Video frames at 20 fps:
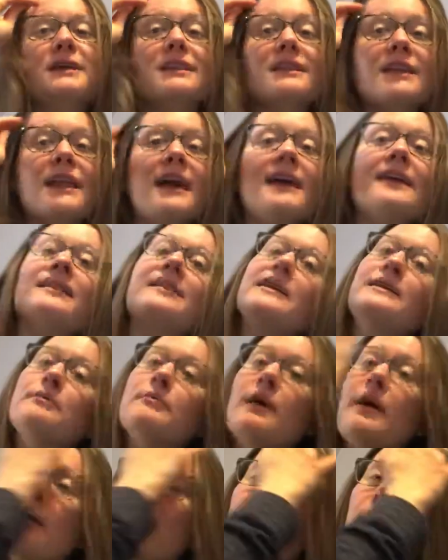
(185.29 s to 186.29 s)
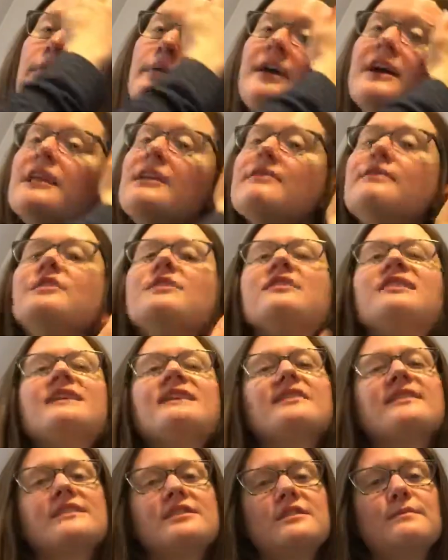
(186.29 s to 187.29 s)
Lightly Row, and if you
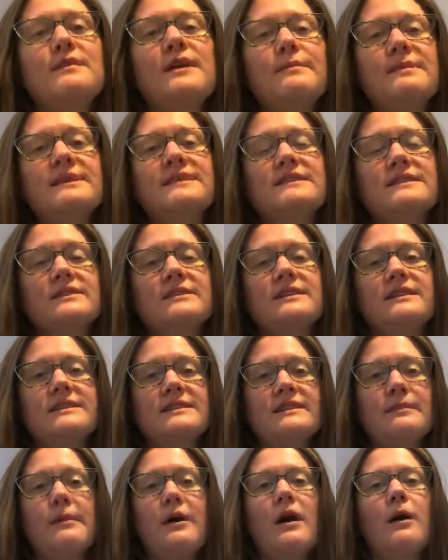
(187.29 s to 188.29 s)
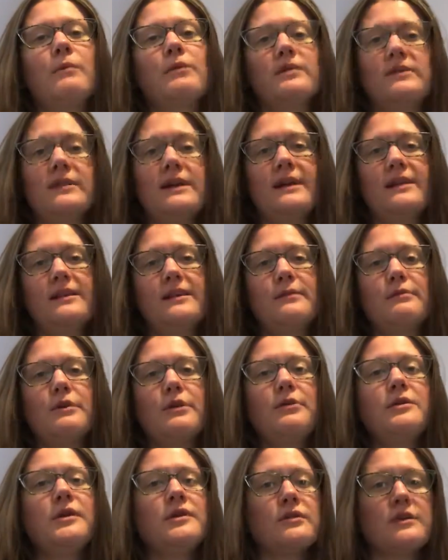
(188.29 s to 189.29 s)
think that you maybe still need some help with Lightly
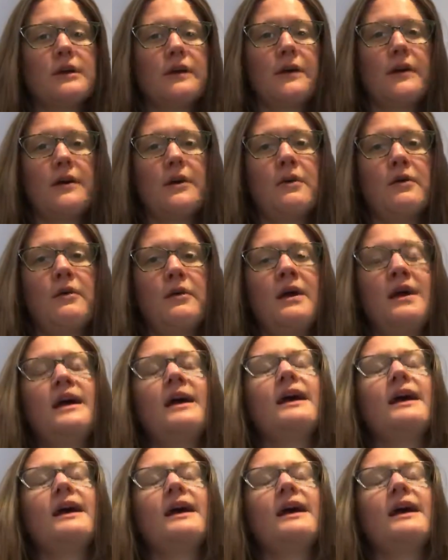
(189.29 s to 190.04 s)
Row, you can go